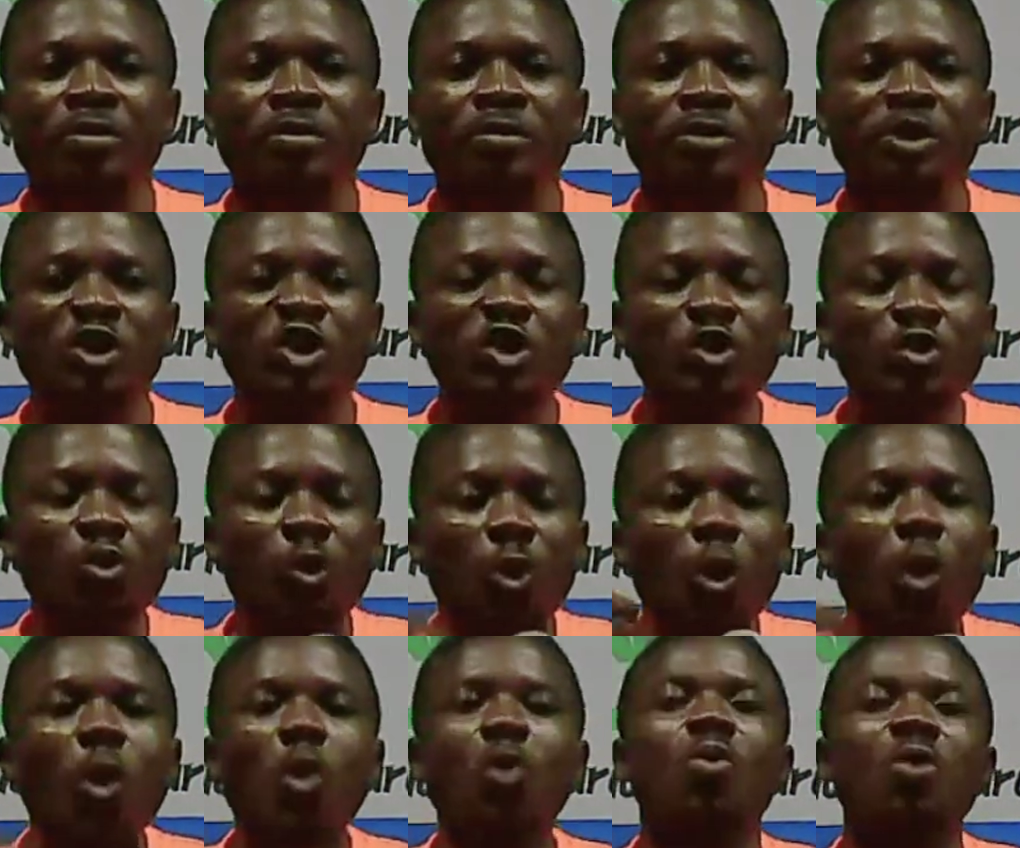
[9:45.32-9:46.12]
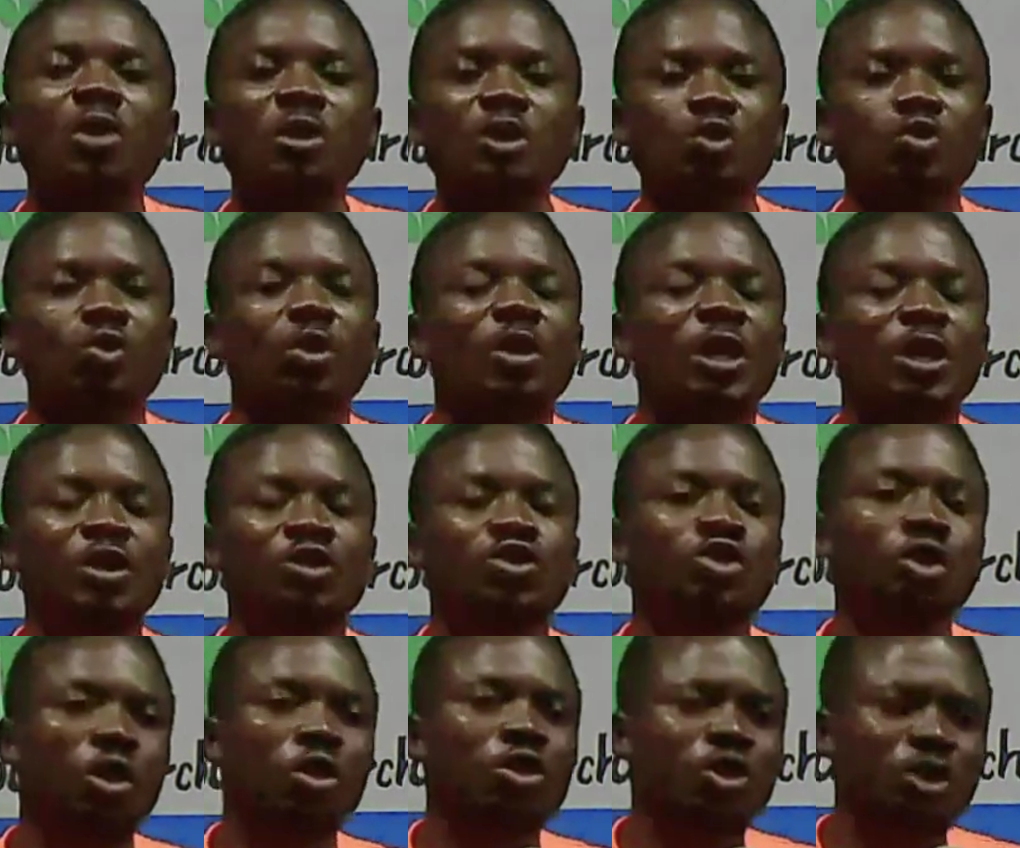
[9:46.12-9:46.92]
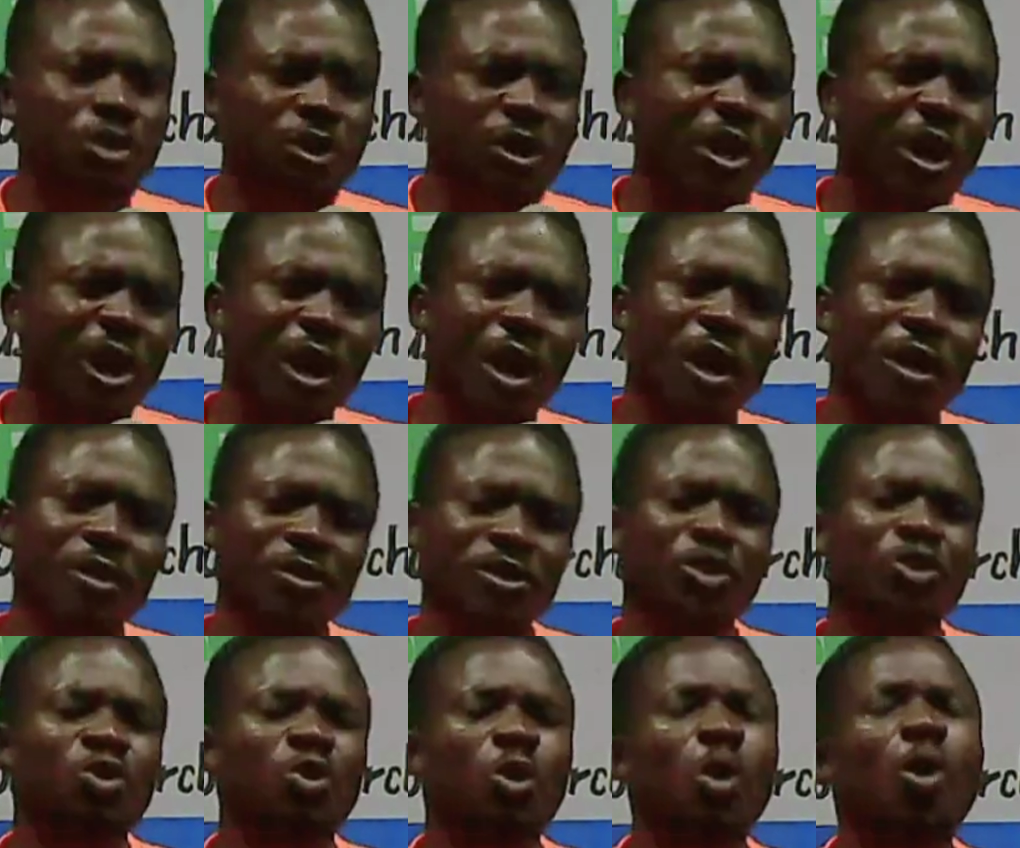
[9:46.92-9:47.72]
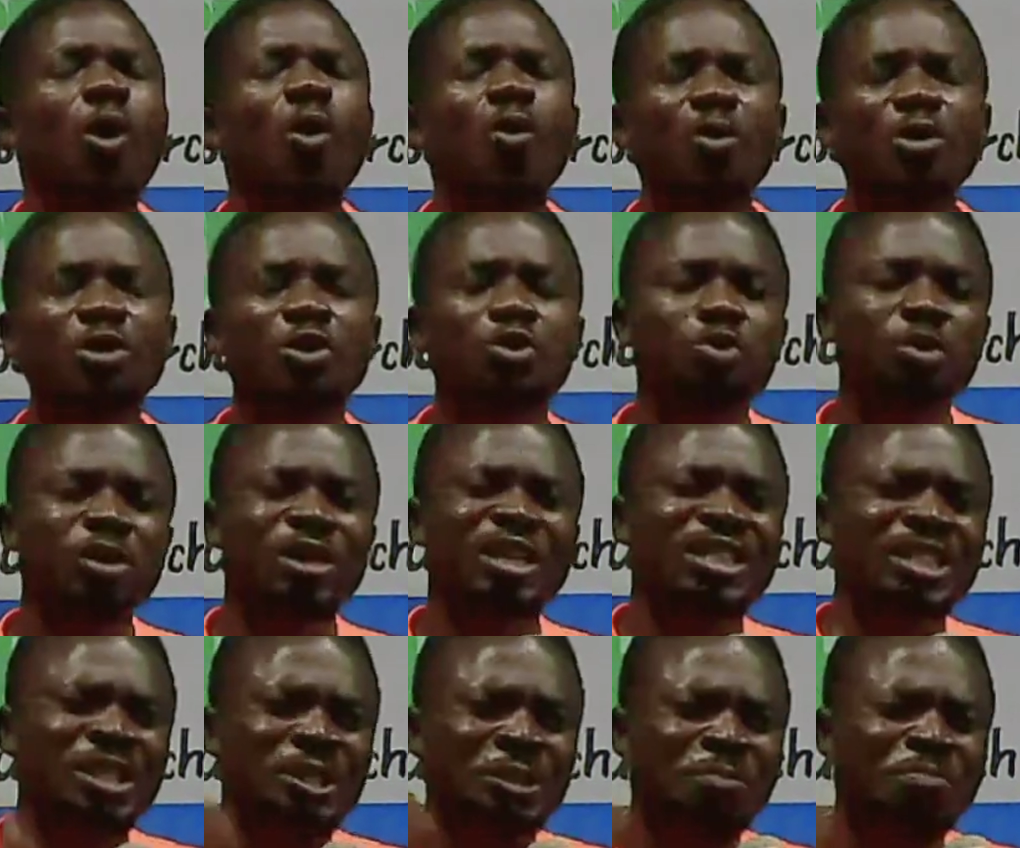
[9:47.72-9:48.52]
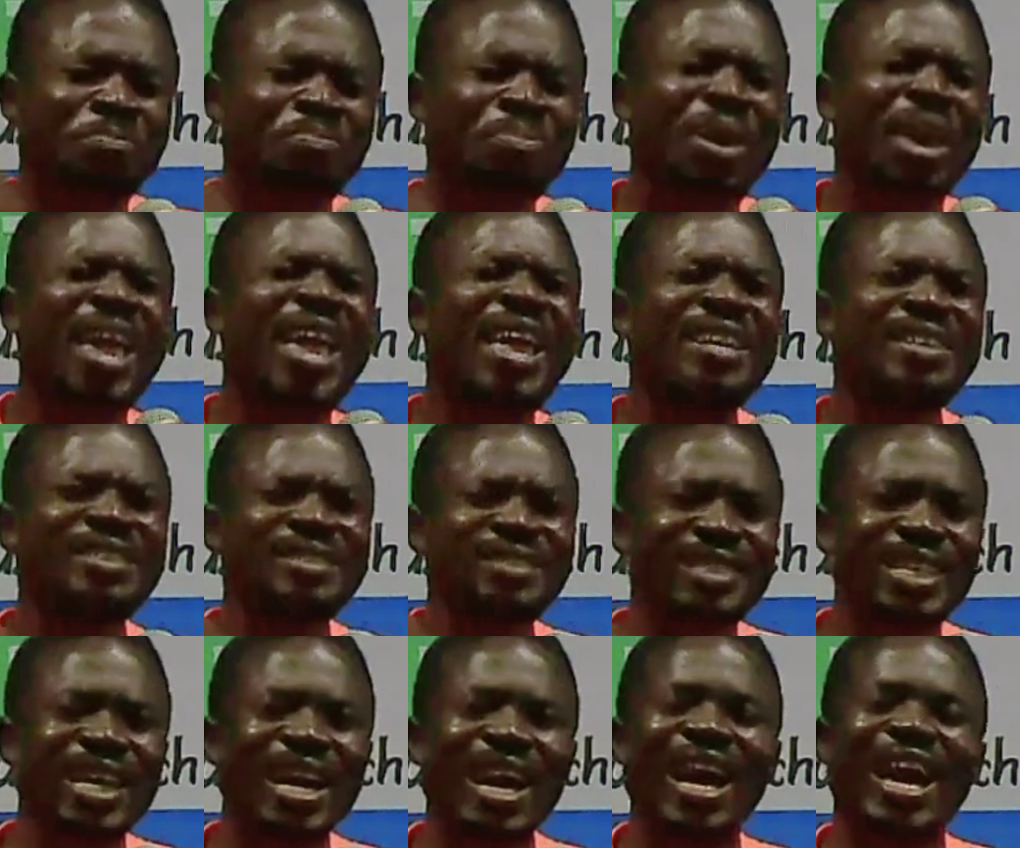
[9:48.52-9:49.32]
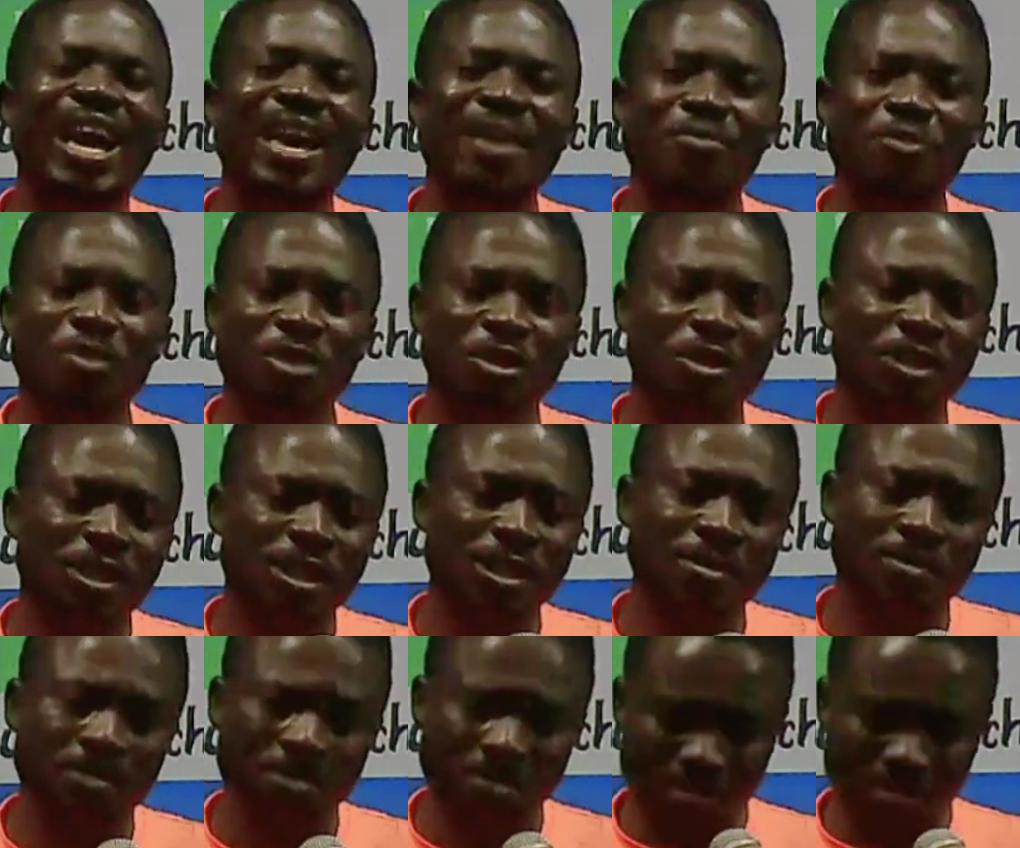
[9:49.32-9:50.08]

You always want to talk to God. You always want to spend time with Him.